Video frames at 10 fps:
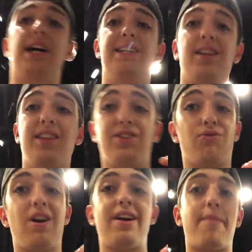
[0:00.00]
I did this
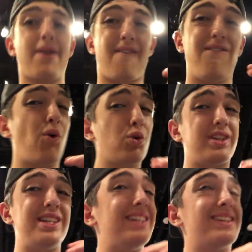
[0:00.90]
ride about 14
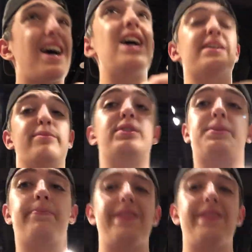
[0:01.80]
times